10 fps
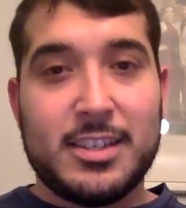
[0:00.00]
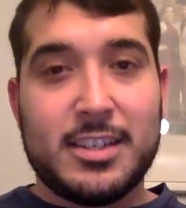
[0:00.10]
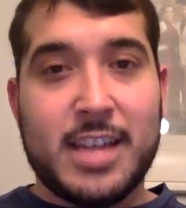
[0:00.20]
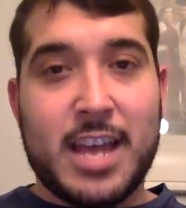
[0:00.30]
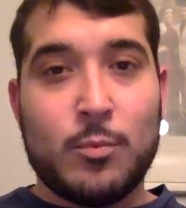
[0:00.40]

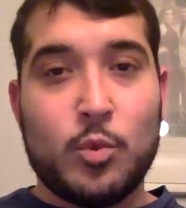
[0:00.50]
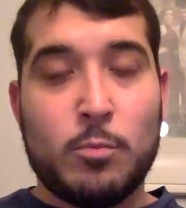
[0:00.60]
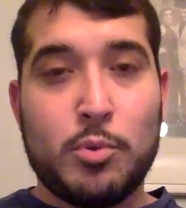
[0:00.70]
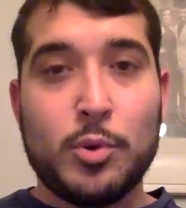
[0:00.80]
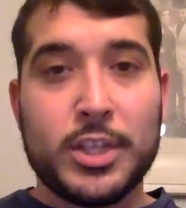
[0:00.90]
that
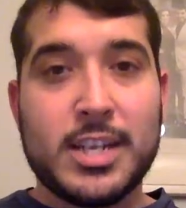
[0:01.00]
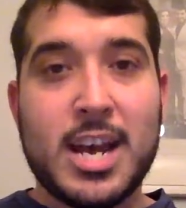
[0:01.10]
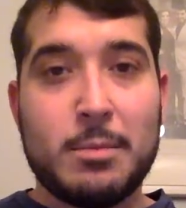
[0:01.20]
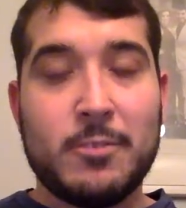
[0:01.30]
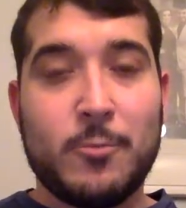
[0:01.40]
will pull the
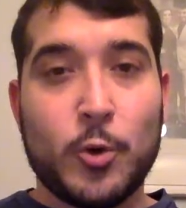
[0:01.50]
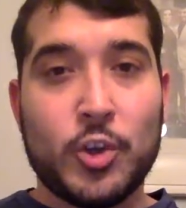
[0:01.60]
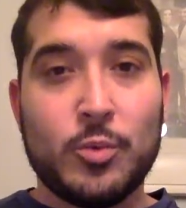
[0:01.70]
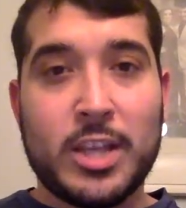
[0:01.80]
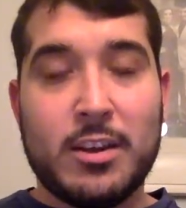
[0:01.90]
timing for
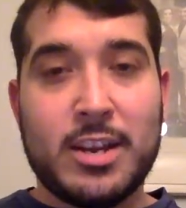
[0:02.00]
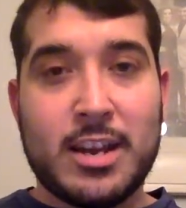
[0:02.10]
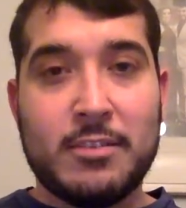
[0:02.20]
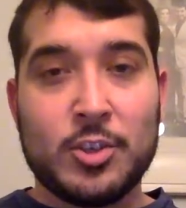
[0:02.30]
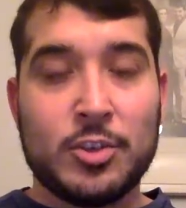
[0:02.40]
you without
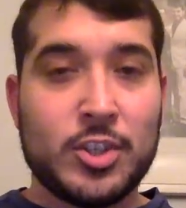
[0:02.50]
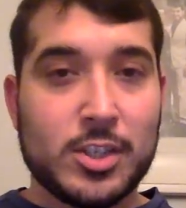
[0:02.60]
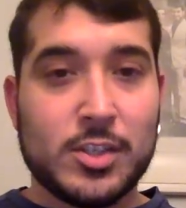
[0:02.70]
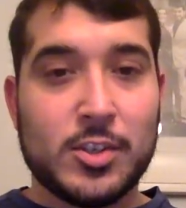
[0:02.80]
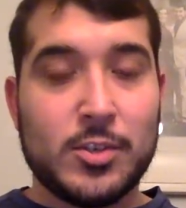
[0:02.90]
having to
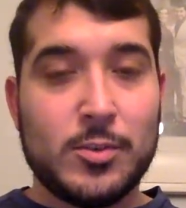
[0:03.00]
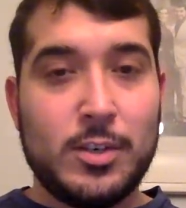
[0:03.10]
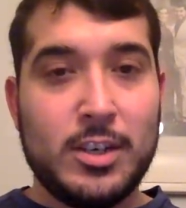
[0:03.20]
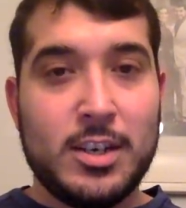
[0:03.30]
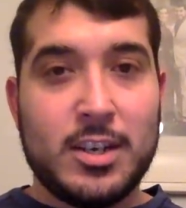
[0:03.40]
adjust the
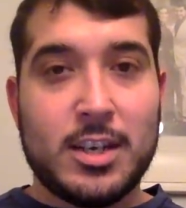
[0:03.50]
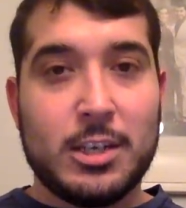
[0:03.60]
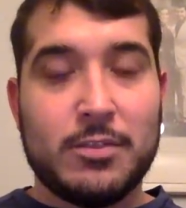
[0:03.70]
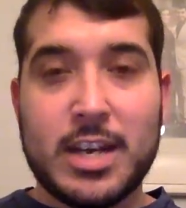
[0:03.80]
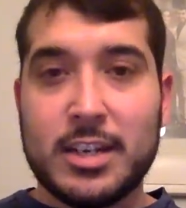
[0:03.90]
tune, and
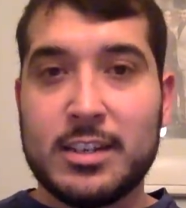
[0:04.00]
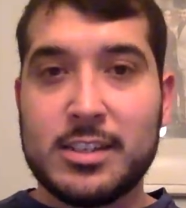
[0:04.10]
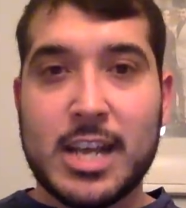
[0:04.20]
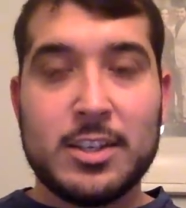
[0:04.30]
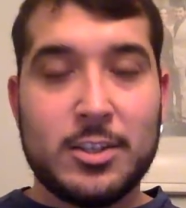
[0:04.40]
you've got a
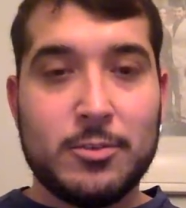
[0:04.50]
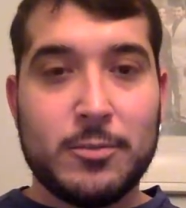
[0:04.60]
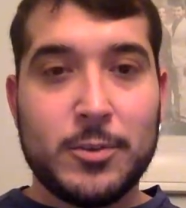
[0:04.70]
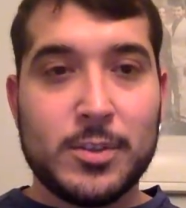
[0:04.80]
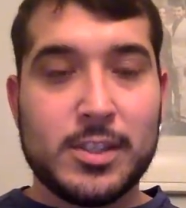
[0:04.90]
standalone
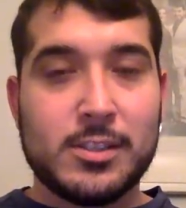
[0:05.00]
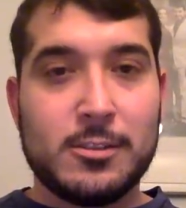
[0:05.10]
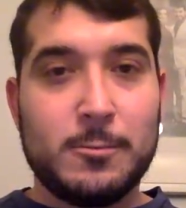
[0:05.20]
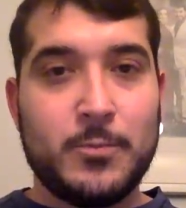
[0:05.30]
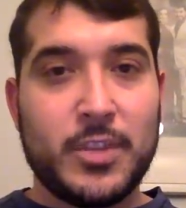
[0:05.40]
fuel
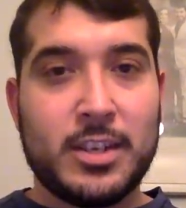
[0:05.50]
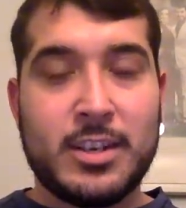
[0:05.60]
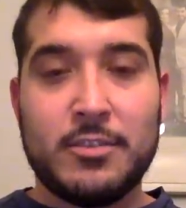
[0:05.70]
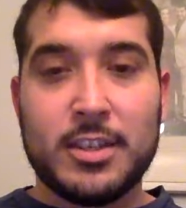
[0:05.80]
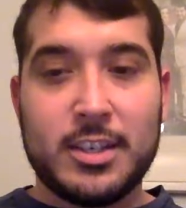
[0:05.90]
system and
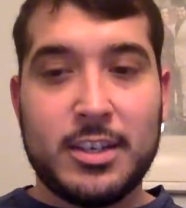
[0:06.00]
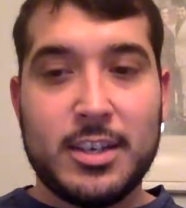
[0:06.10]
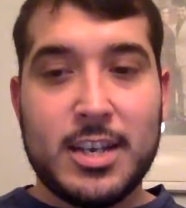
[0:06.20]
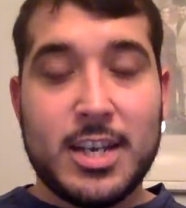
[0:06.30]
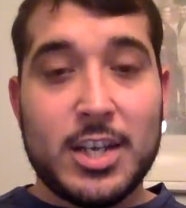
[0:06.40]
everything,
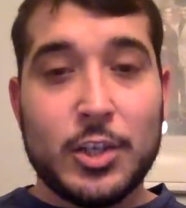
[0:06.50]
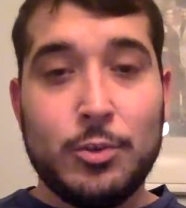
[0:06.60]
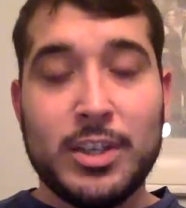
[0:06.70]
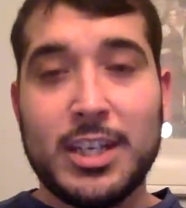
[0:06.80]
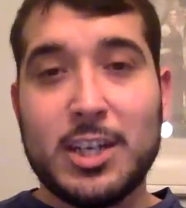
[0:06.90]

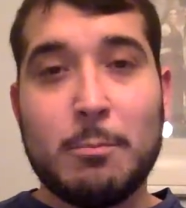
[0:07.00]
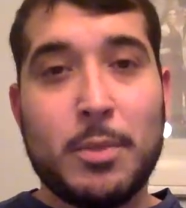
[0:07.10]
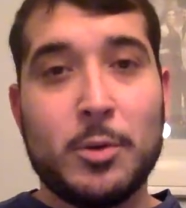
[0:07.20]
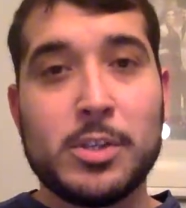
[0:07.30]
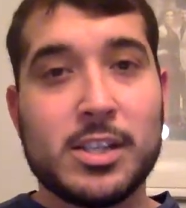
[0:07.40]
you can get a
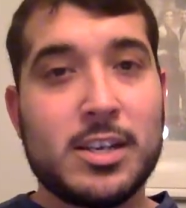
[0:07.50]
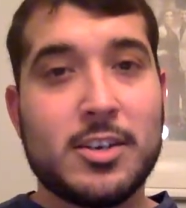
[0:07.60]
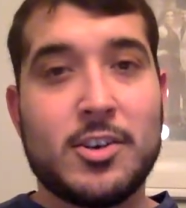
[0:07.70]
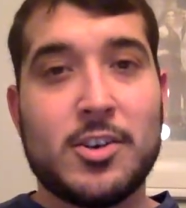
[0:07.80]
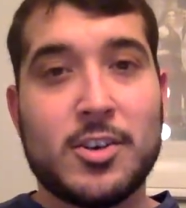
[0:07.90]
bone
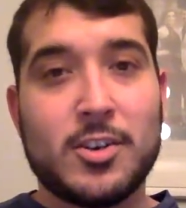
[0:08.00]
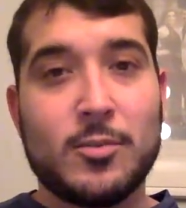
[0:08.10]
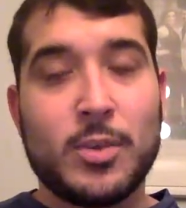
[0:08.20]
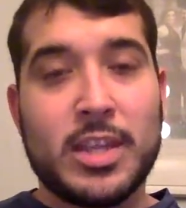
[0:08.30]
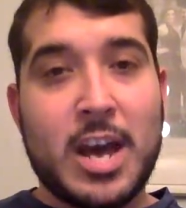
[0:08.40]
stock
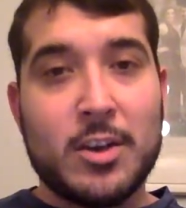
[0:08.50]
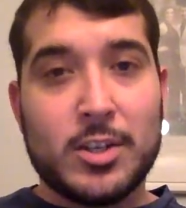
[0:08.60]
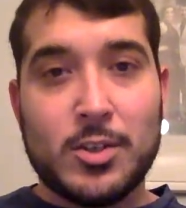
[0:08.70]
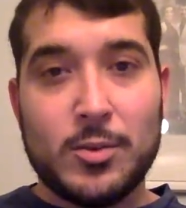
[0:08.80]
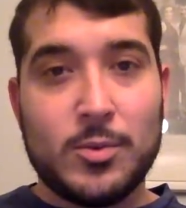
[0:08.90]
car without a
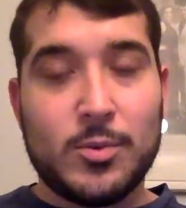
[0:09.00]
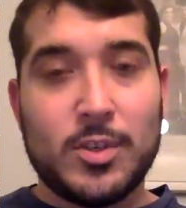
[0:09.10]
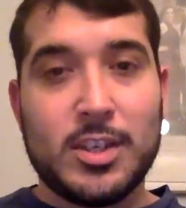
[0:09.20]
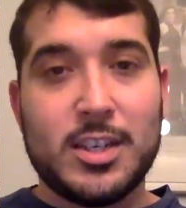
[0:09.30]
tune